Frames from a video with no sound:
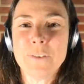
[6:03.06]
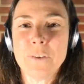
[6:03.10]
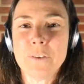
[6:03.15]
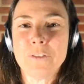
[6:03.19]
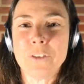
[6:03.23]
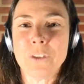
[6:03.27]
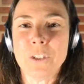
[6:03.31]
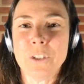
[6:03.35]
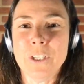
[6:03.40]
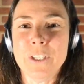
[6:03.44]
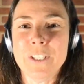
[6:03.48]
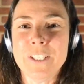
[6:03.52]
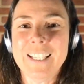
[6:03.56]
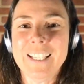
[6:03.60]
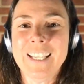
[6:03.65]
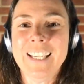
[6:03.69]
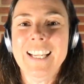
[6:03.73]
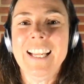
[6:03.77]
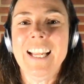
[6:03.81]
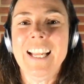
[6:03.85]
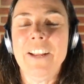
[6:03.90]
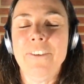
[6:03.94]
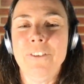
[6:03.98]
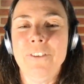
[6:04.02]
avoid
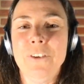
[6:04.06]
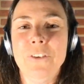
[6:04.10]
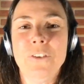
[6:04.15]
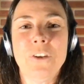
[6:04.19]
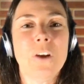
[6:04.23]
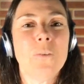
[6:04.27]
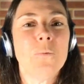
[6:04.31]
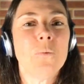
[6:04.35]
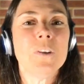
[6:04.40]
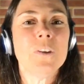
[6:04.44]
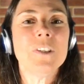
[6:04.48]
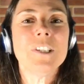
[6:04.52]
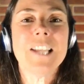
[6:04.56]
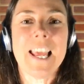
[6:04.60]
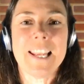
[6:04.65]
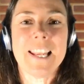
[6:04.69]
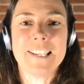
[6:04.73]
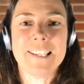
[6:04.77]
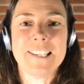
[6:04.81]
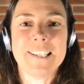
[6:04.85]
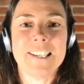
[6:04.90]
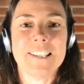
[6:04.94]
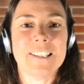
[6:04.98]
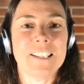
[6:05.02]
if you don't want an
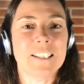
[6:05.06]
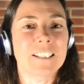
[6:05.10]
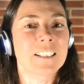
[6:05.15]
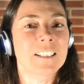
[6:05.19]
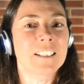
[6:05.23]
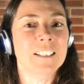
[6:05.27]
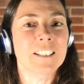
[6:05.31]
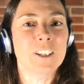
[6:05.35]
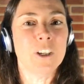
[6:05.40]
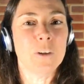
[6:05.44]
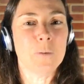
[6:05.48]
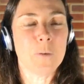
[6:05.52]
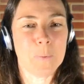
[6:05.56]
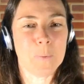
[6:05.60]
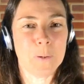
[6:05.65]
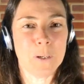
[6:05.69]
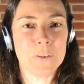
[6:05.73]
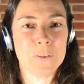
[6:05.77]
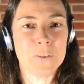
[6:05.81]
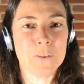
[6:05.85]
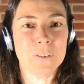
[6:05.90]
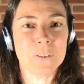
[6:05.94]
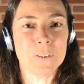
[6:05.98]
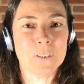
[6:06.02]
editor to hurl your
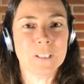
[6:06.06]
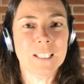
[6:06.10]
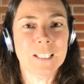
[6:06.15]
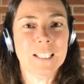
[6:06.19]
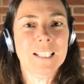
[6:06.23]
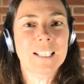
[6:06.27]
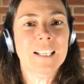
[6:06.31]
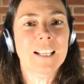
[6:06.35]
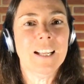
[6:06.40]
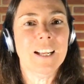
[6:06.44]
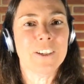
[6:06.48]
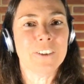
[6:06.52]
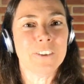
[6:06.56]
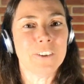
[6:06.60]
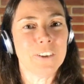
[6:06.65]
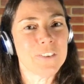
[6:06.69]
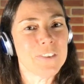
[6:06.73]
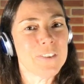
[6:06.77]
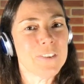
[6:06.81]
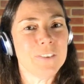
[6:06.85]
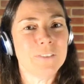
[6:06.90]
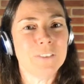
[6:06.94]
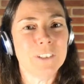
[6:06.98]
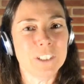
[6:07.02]
proposal across
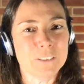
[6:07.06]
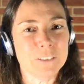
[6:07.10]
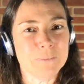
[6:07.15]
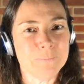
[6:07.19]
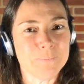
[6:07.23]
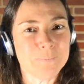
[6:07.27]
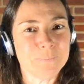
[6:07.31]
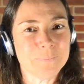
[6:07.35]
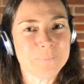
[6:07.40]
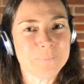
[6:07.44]
the room.